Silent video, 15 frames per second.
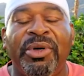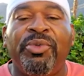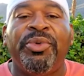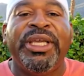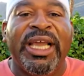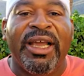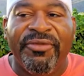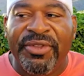but
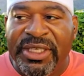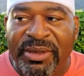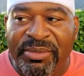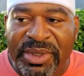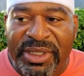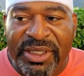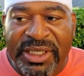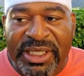we have the
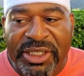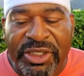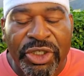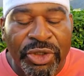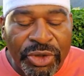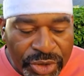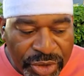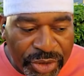ability
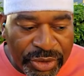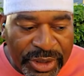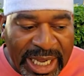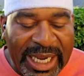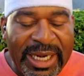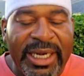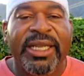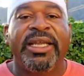to do
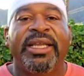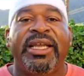that.